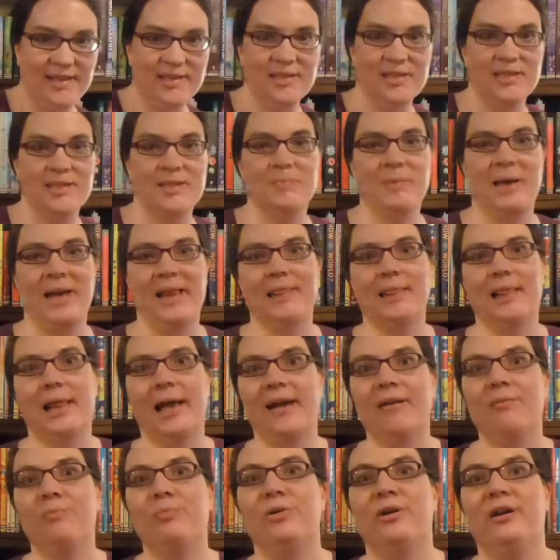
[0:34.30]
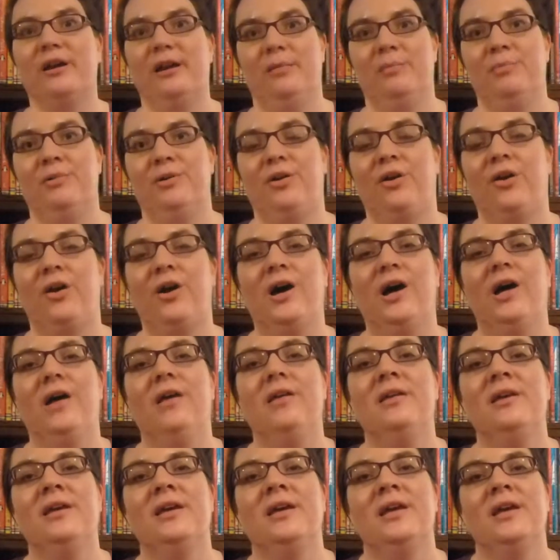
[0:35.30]
This is my library book
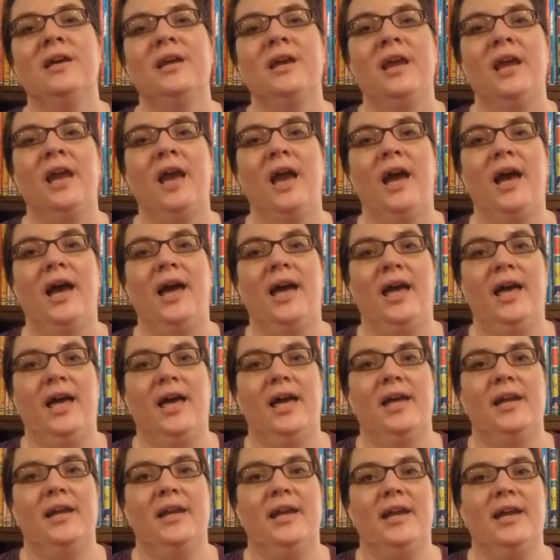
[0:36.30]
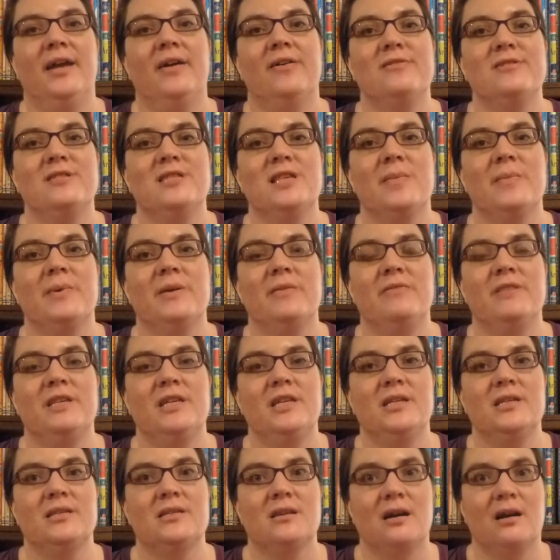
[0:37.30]
haul. Now some of
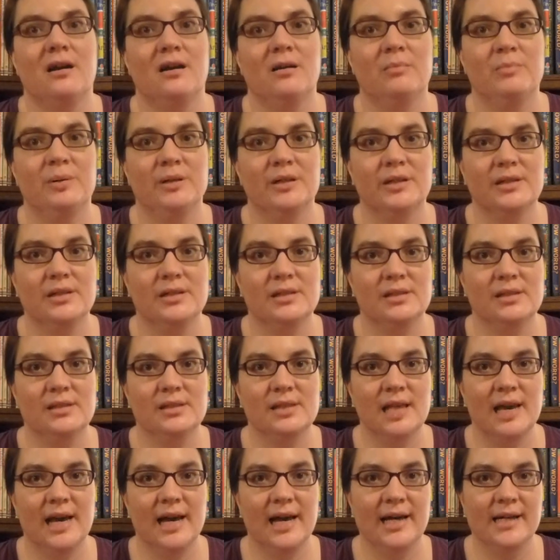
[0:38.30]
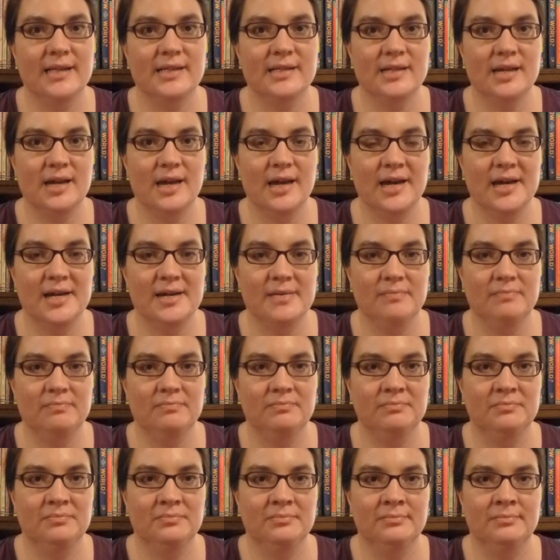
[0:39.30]
these are books that
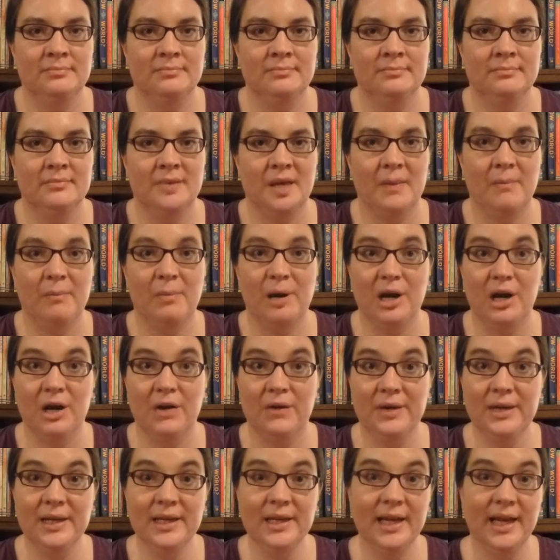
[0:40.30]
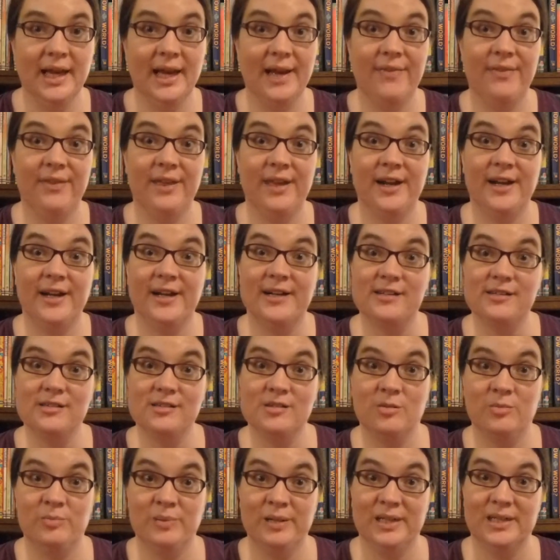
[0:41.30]
I'm borrowing, and then I
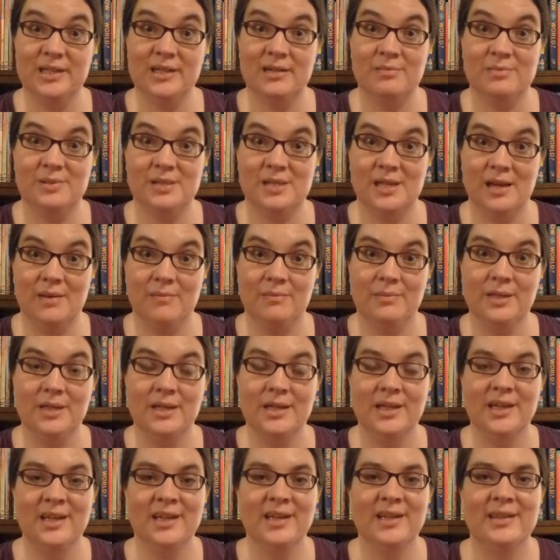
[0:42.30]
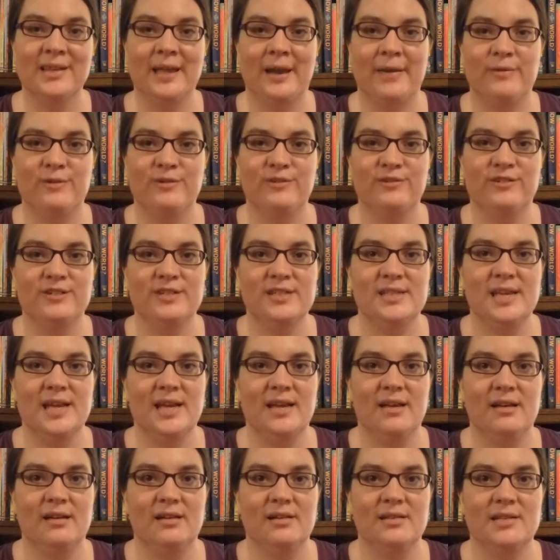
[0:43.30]
also picked up some that were for
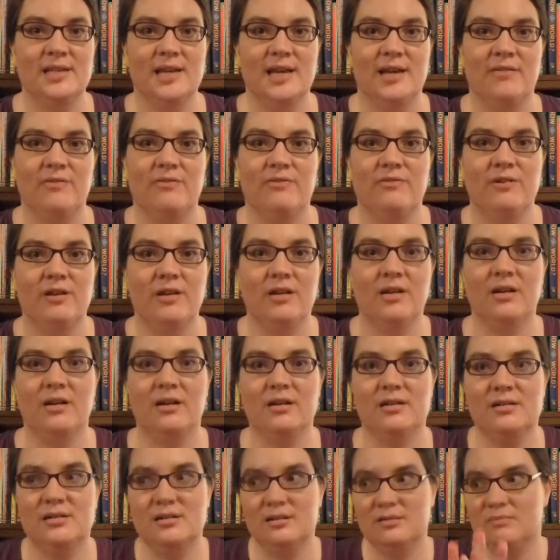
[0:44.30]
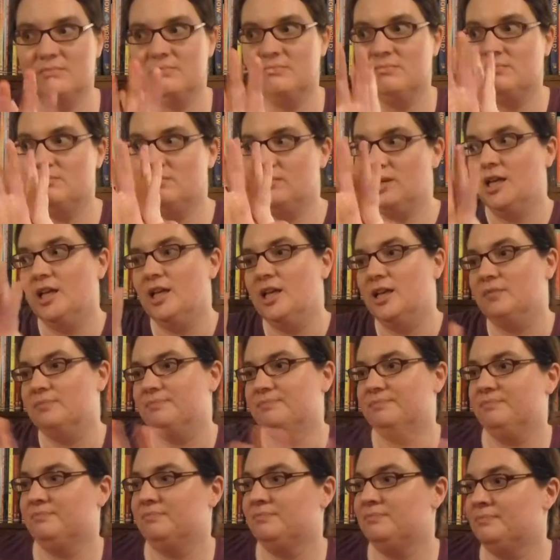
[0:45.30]
sale because I have an
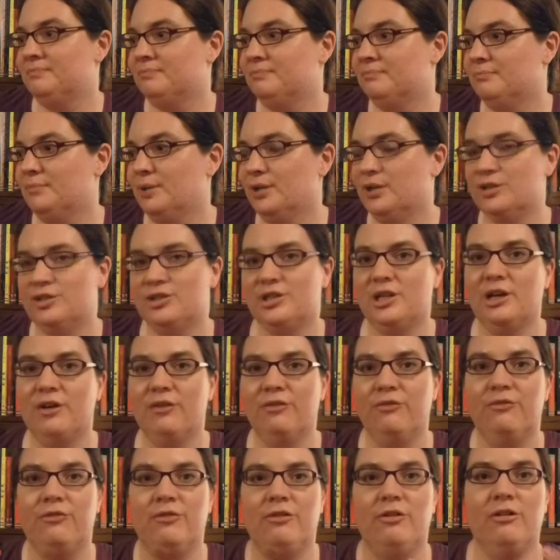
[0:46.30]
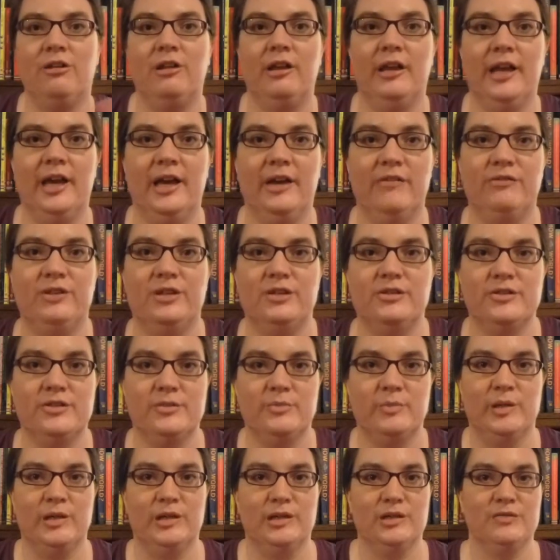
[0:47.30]
awesome bookshelf full of
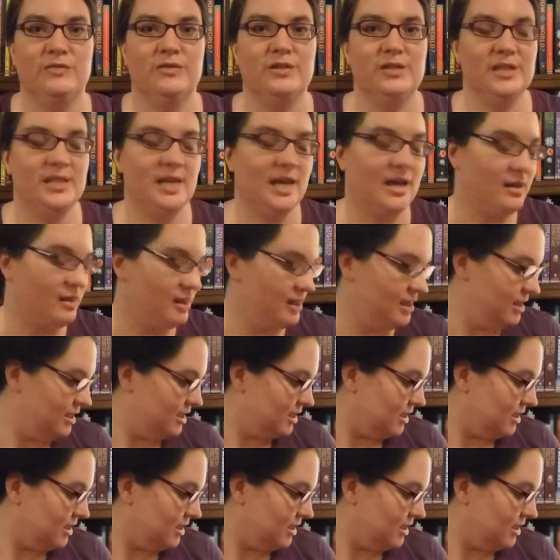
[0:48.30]
used books for sale.